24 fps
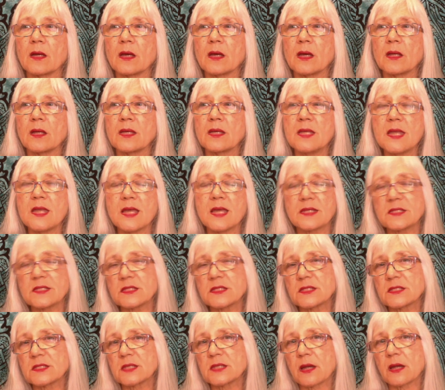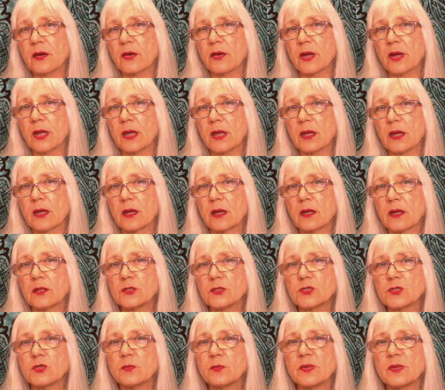necessary
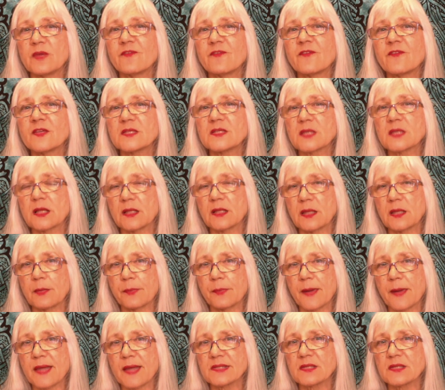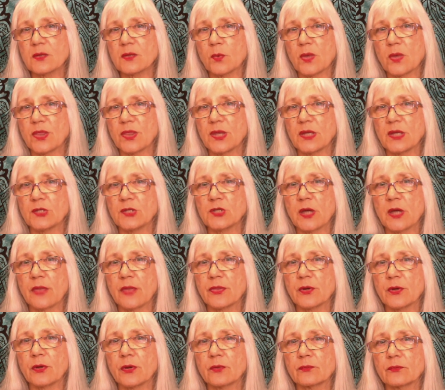to be physically present with each
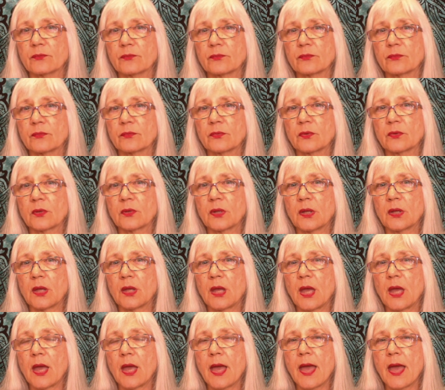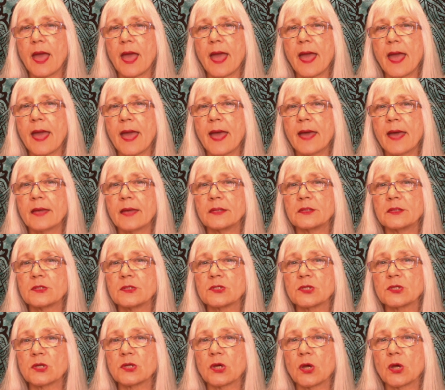other?
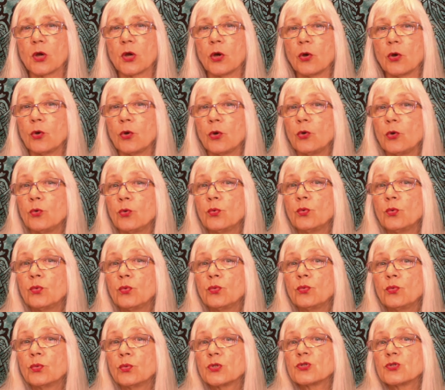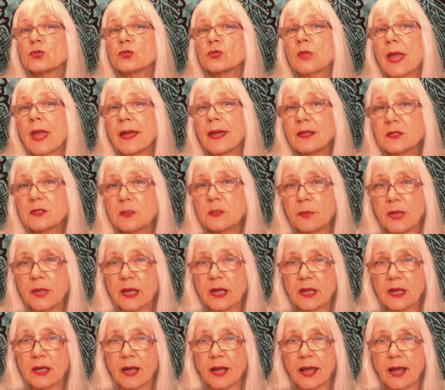And who would you like to be
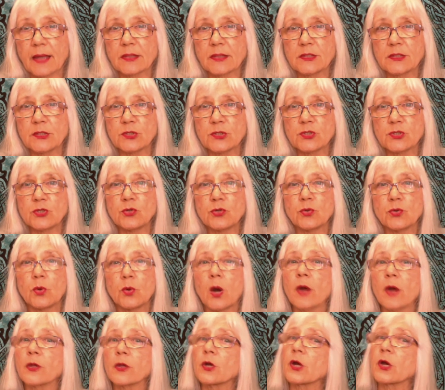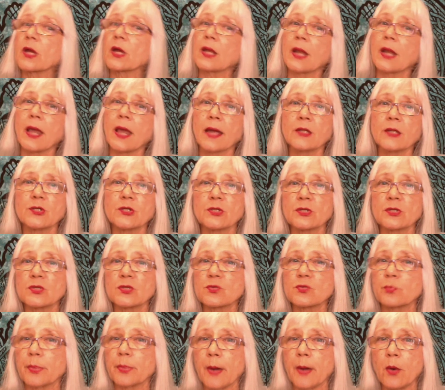connected to? Are your connections
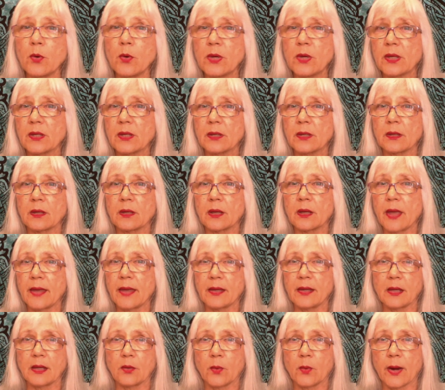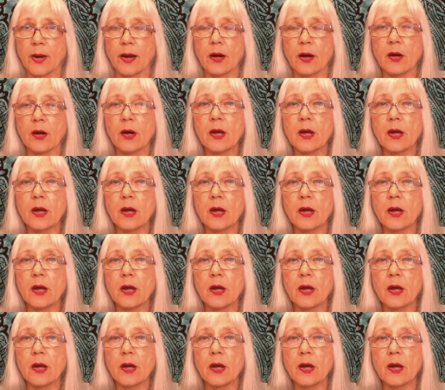broken anywhere?